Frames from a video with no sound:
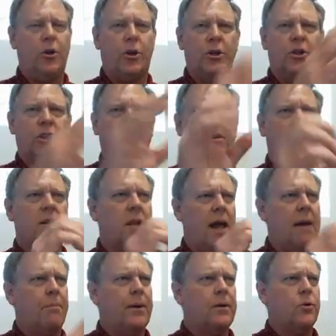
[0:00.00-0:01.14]
You could just
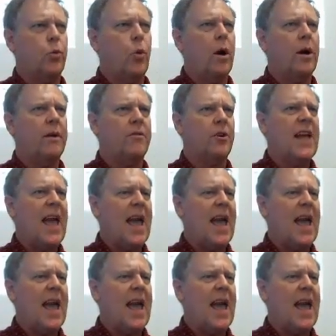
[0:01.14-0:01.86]
clamp it to whatever's